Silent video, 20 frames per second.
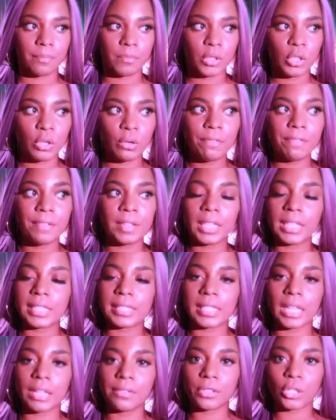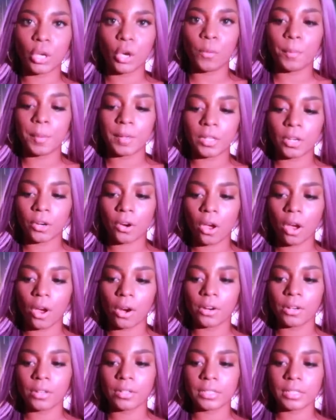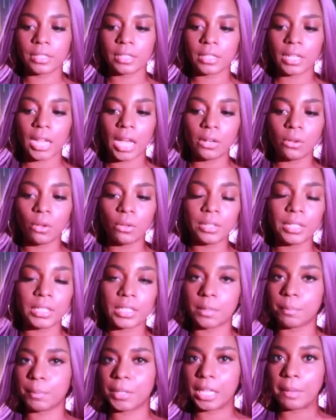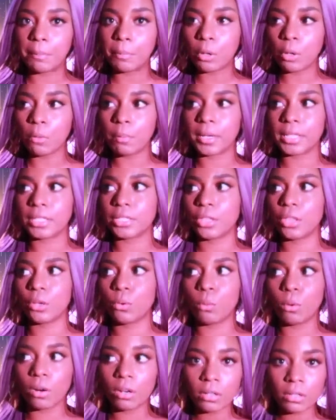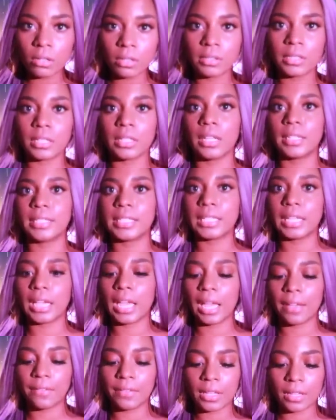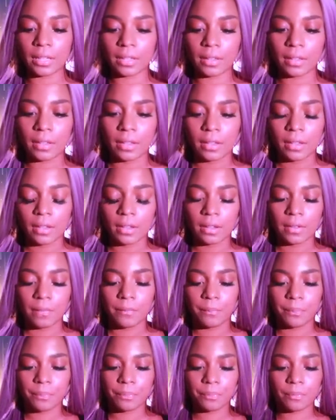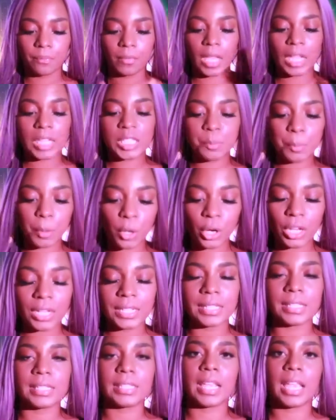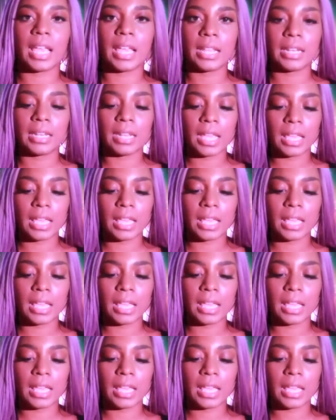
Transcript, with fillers: you feeling safe to open your heart, not only to people, but to the world and to having experiences again.